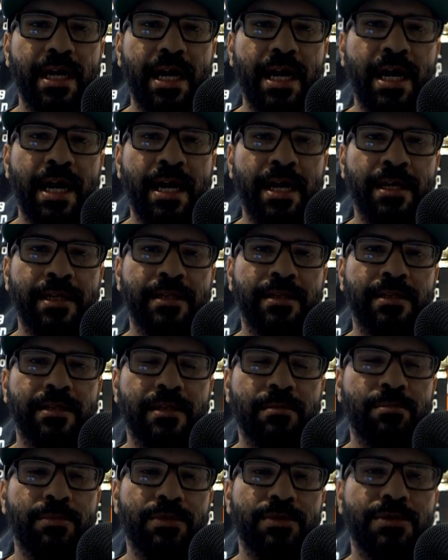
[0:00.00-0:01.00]
and
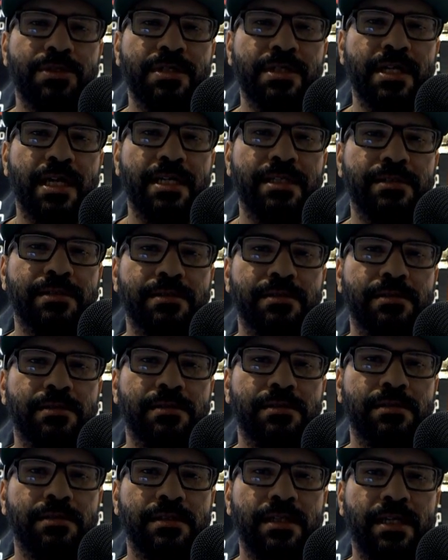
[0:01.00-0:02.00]
the merchandise
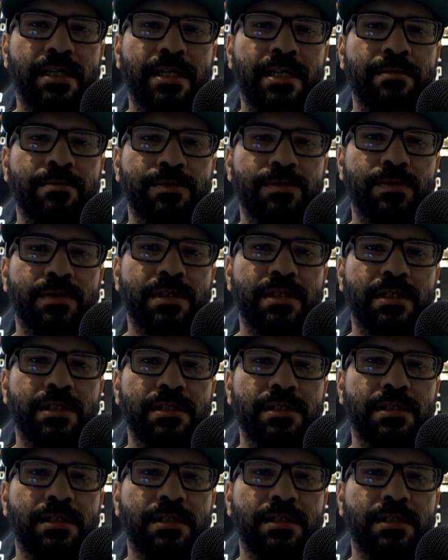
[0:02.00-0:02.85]
that comes with it.